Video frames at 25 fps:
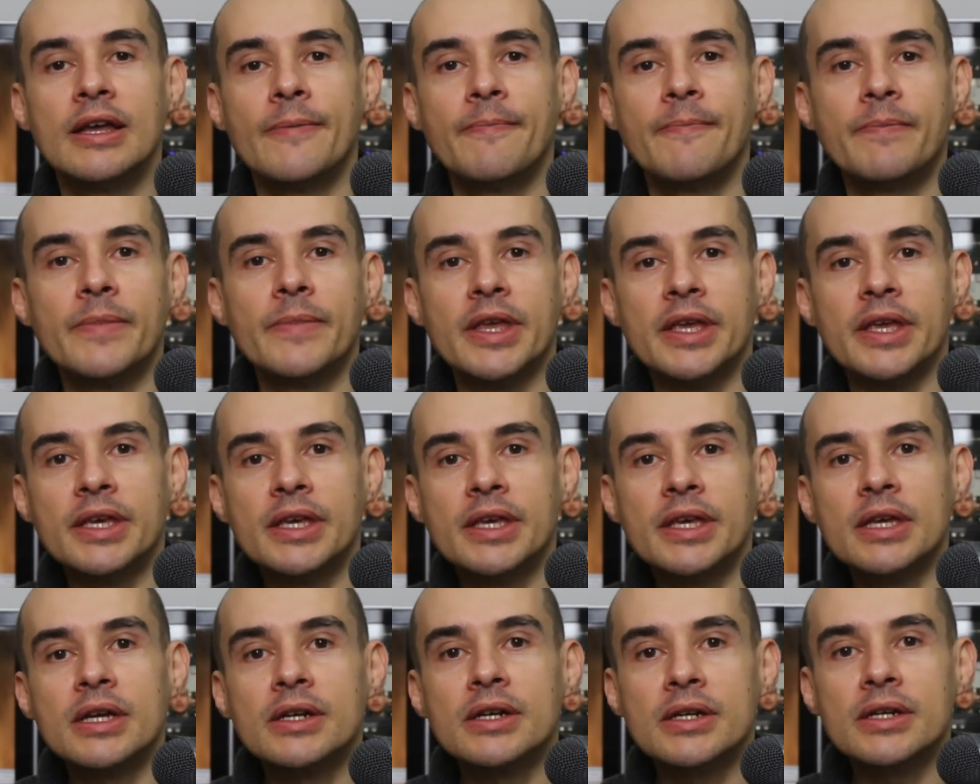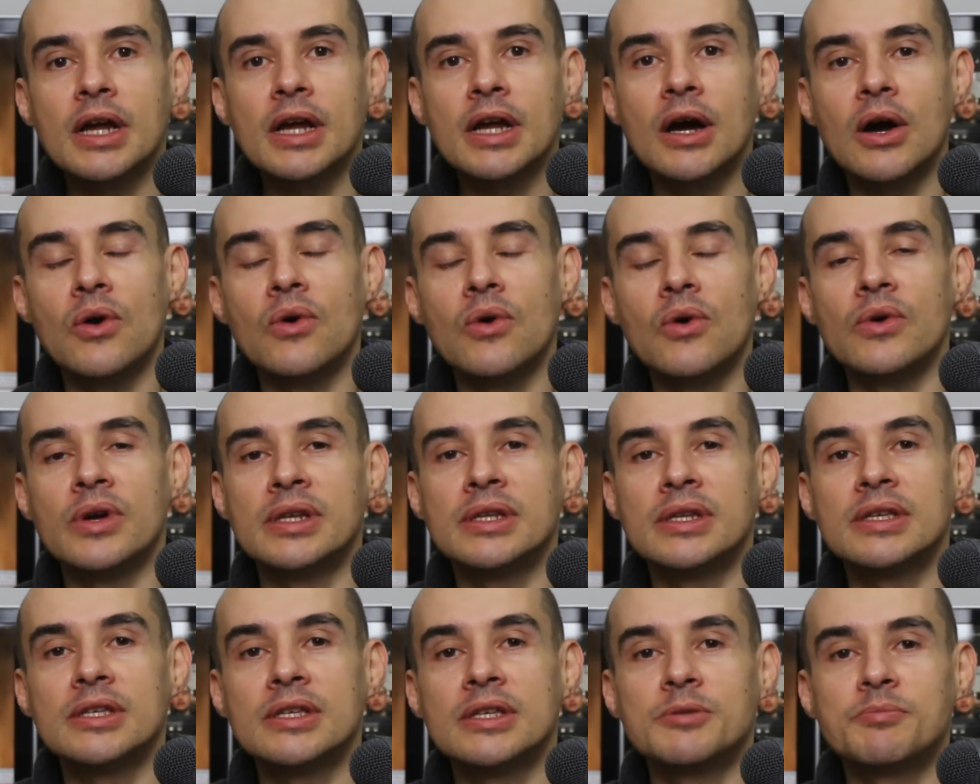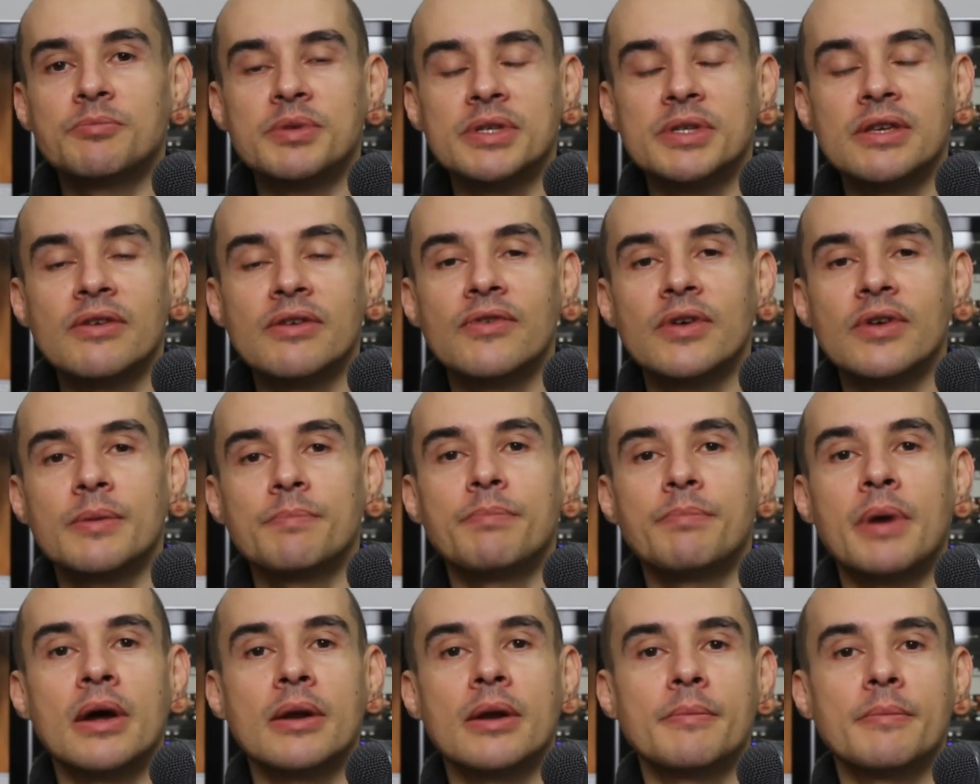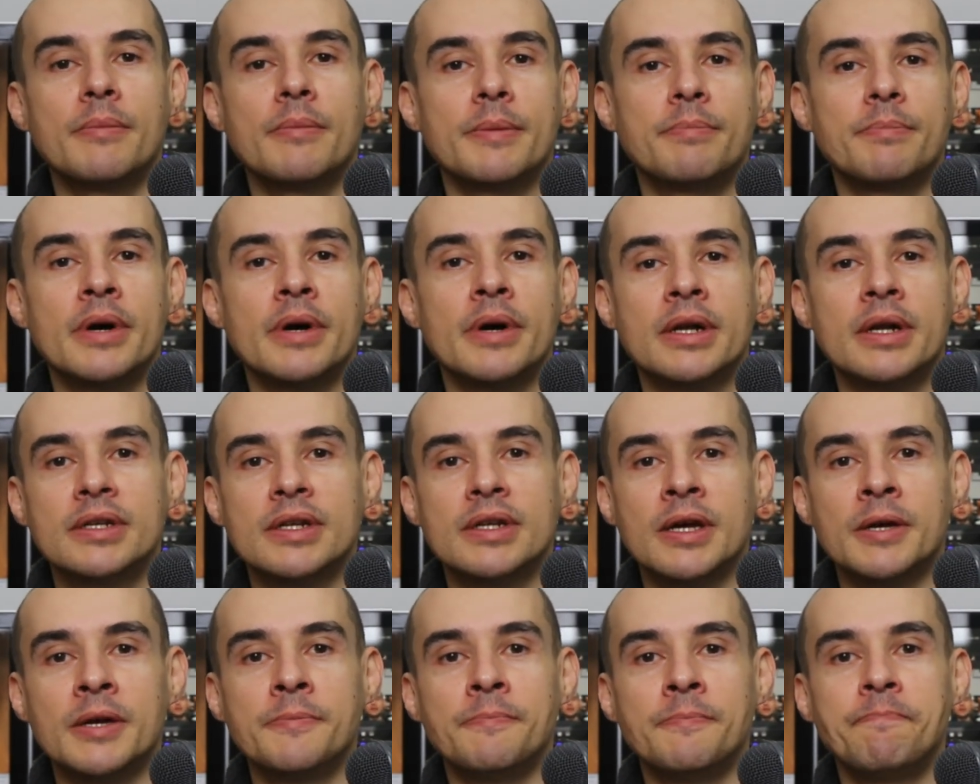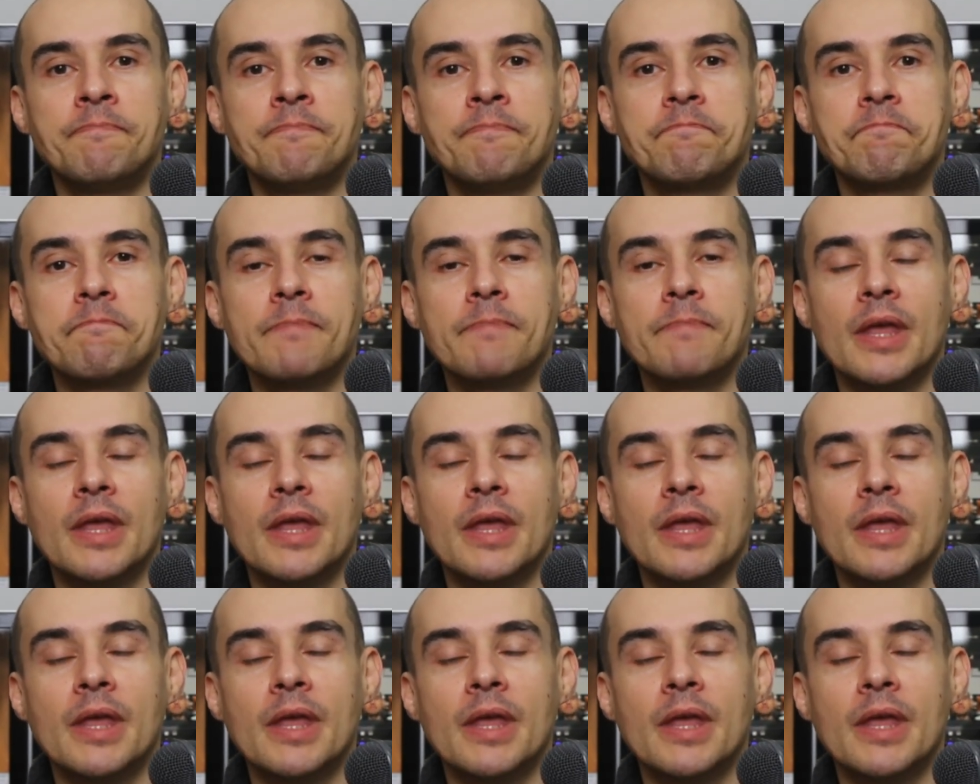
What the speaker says: Here now, in this specific part of time,